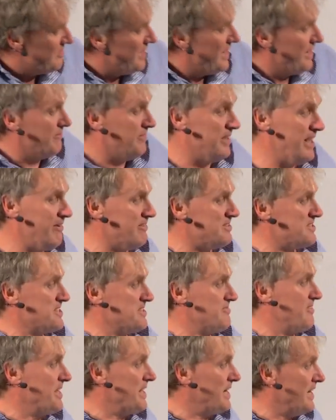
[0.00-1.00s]
viruses
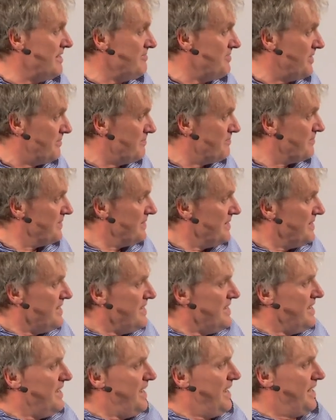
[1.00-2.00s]
are very clever.
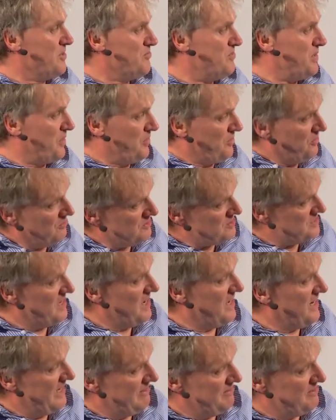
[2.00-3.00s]
And if we can
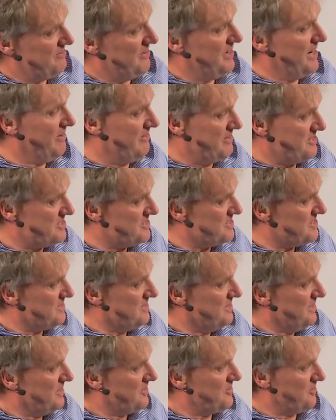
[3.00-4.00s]
understand how a virus
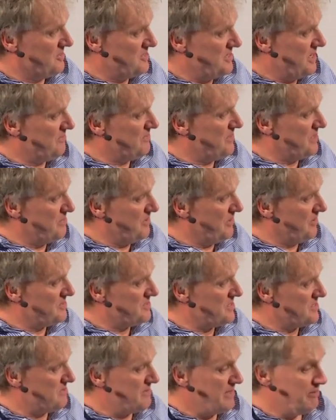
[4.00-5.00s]
turns off the immune
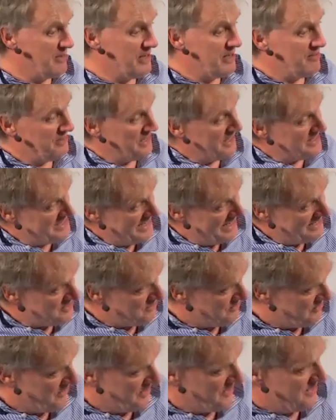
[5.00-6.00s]
system, that will often
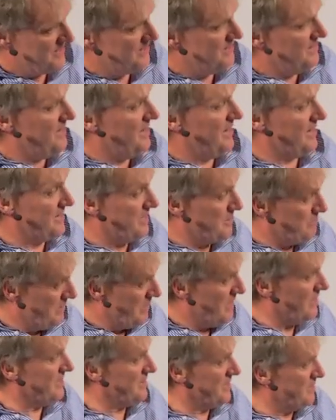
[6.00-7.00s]
identify a key
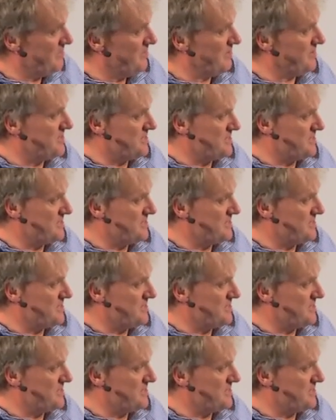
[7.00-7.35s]
part of the immune